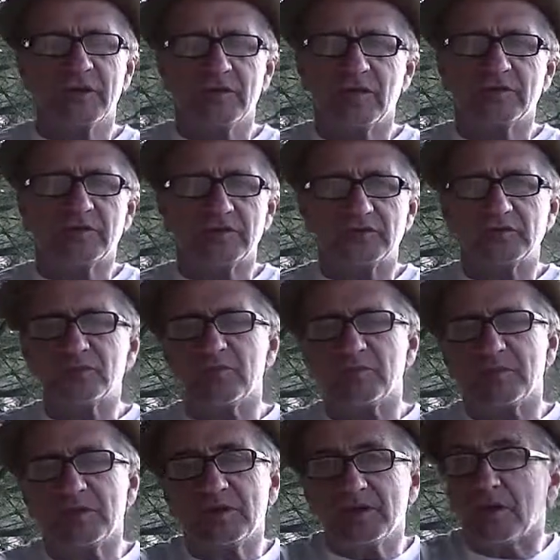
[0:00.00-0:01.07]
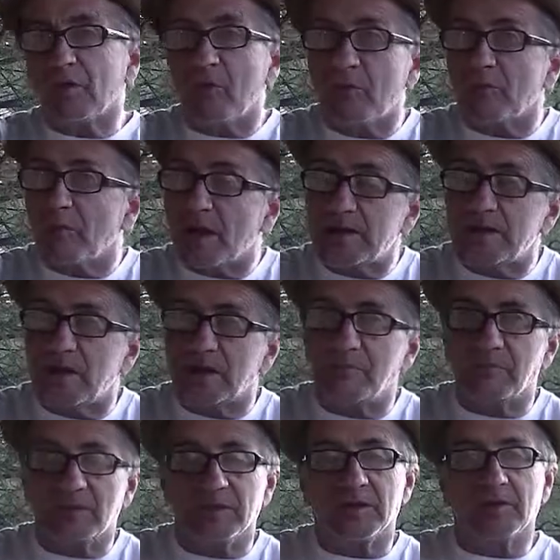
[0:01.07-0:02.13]
that they shouldn't have been there or might not have
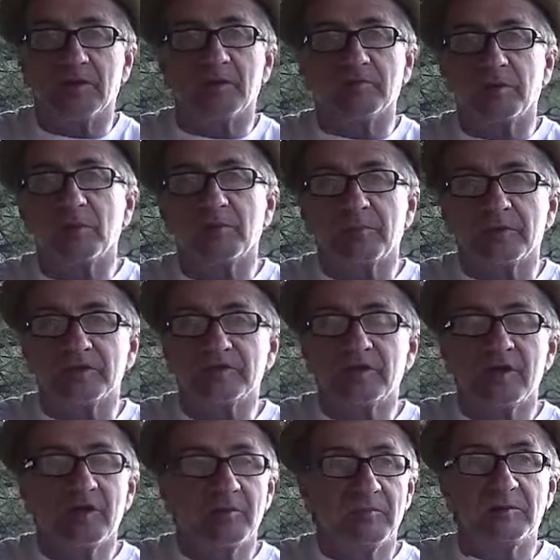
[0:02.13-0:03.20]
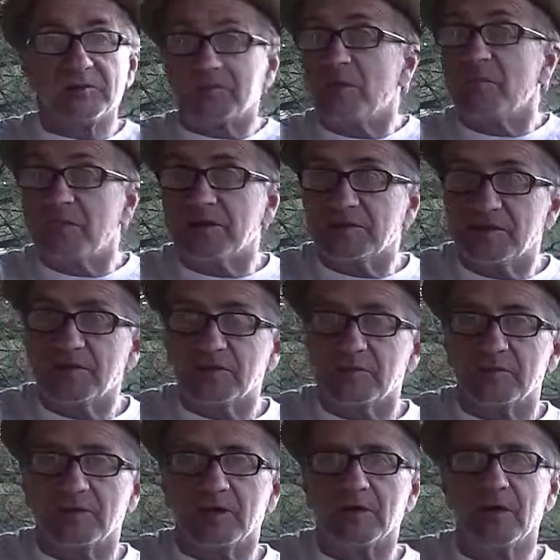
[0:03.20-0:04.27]
been there on purpose, but somebody sent
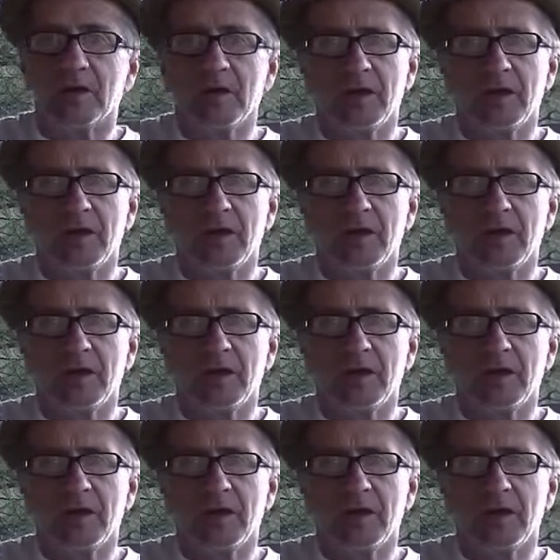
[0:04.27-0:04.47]
them there.